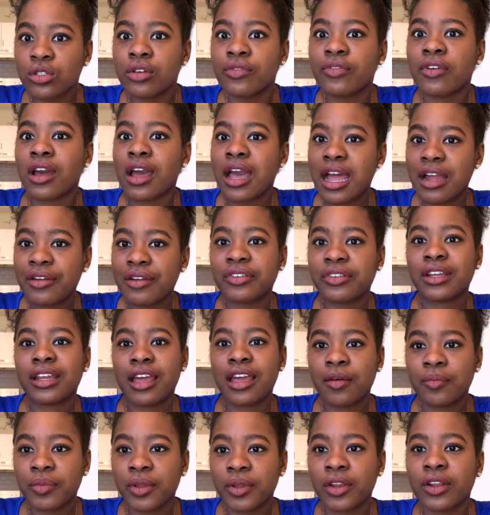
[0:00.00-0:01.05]
of our
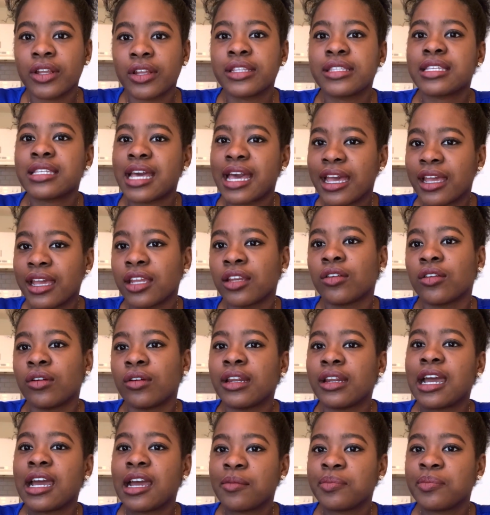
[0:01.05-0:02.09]
African parents are in
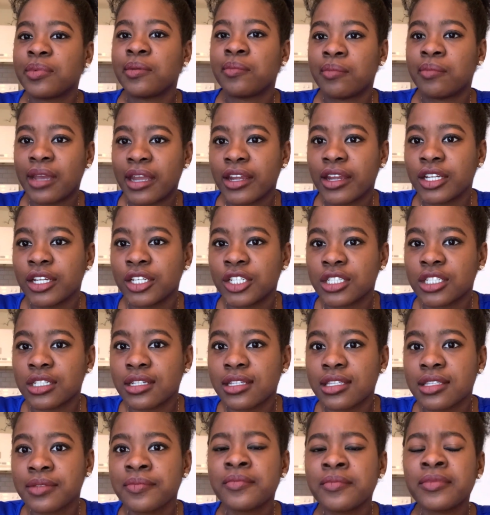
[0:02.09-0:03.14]
unhappy
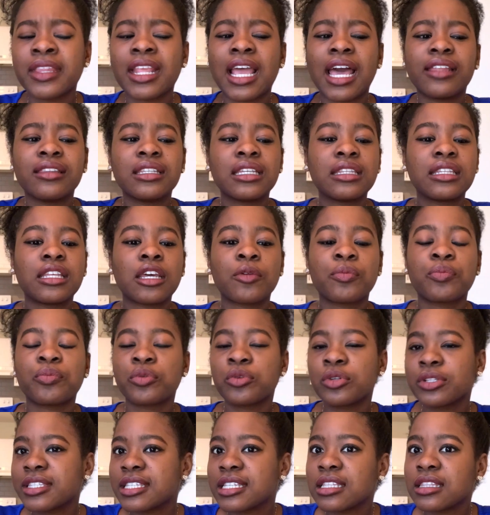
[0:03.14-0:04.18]
marriages, and then they're
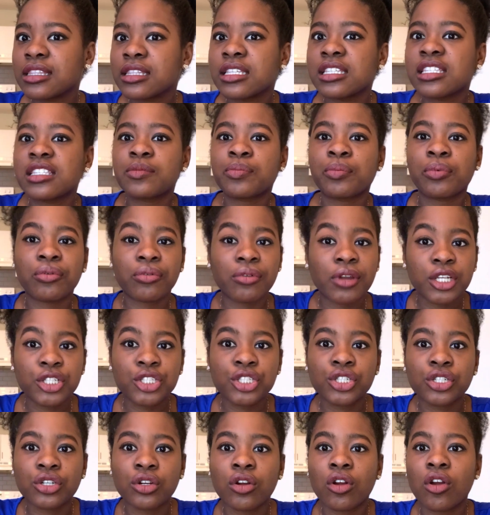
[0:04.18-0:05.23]
putting this
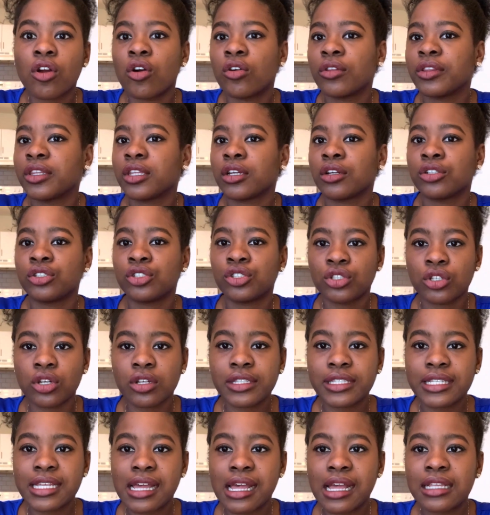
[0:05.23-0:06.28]
pressure on their
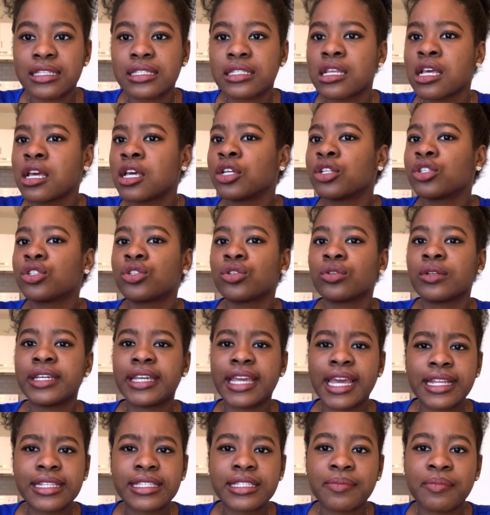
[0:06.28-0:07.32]
daughters to
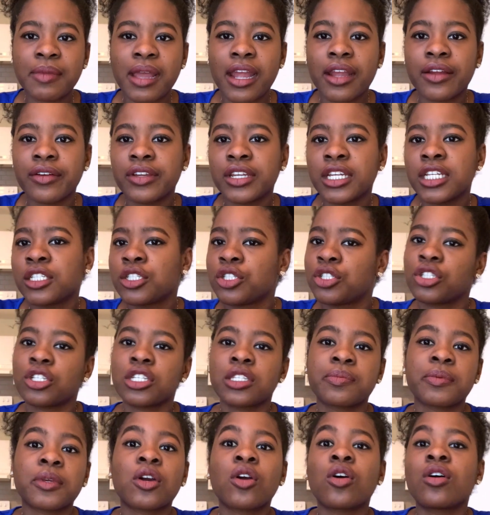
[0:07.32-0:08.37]
get married just
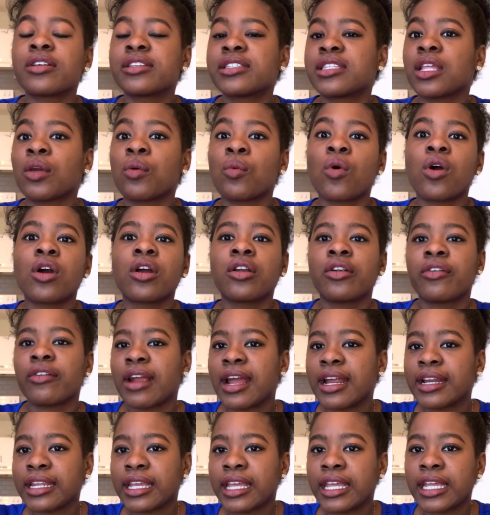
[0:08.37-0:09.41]
because they want
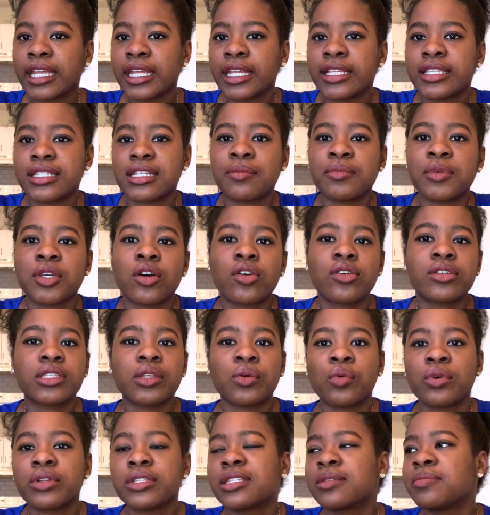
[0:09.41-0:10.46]
grandkids and because they
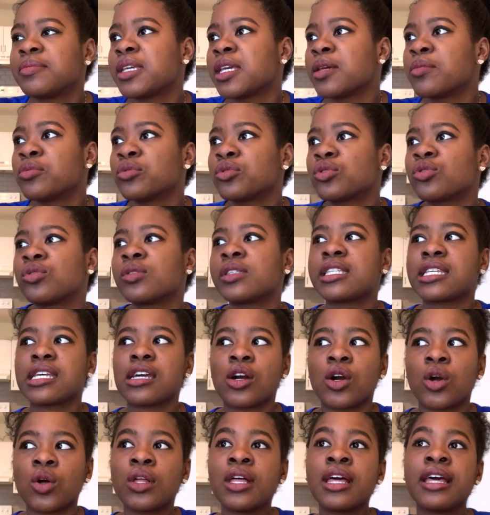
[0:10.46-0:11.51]
want to be able to
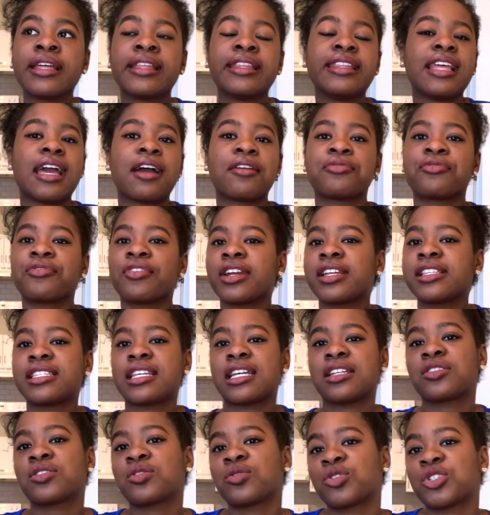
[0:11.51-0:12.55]
tell their friends
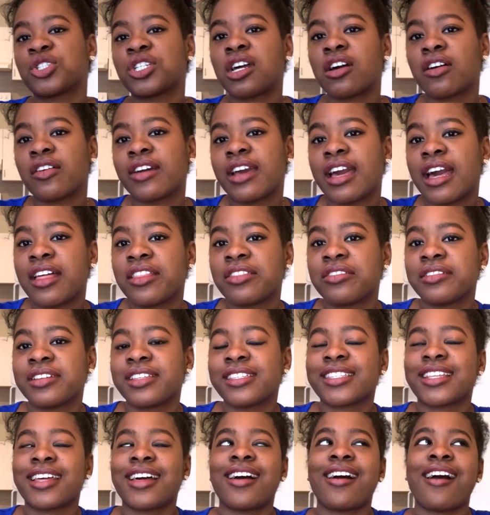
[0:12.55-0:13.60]
at social gatherings
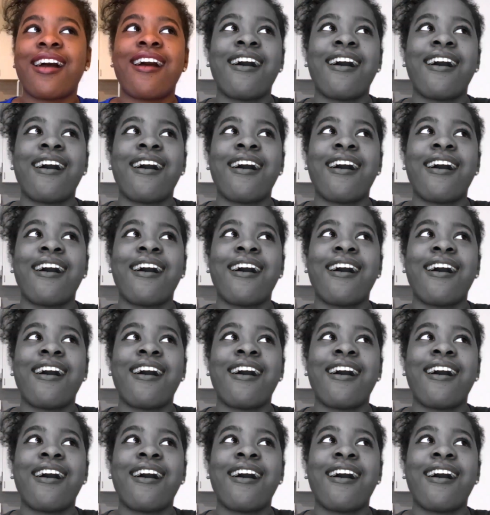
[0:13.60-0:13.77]
that